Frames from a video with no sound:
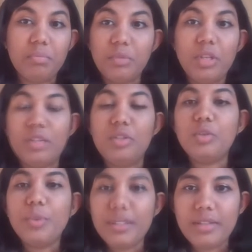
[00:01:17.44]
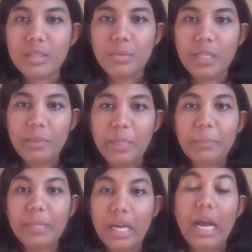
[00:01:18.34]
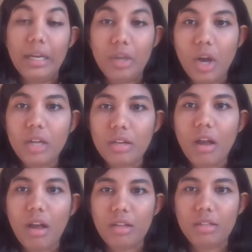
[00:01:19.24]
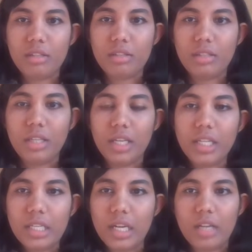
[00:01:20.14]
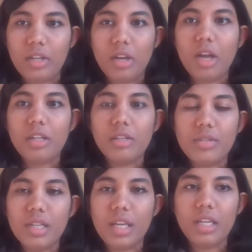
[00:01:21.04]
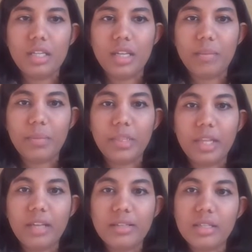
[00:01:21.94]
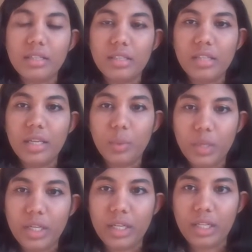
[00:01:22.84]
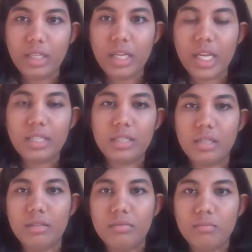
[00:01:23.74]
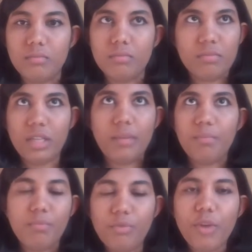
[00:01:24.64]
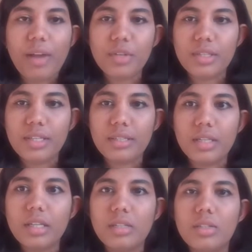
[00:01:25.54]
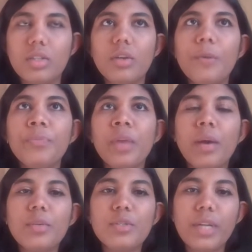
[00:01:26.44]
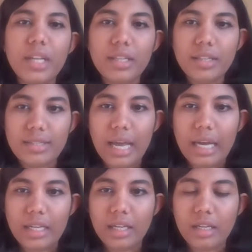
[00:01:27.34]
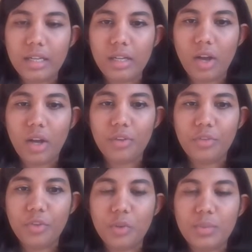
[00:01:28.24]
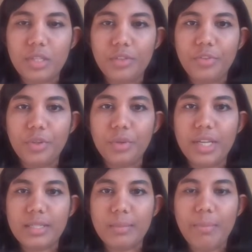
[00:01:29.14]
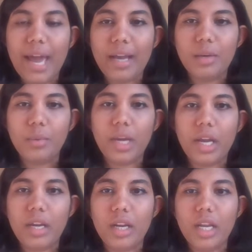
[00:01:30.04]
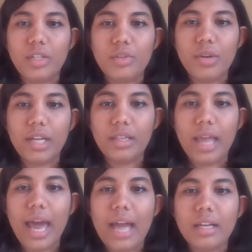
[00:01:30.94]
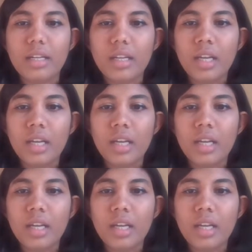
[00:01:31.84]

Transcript: the 2.6 billion people are not on the internet or not using internet, but they certainly will in the next, say, 5 or 6 years. So I was reading this article on Forbes a few days back where it read that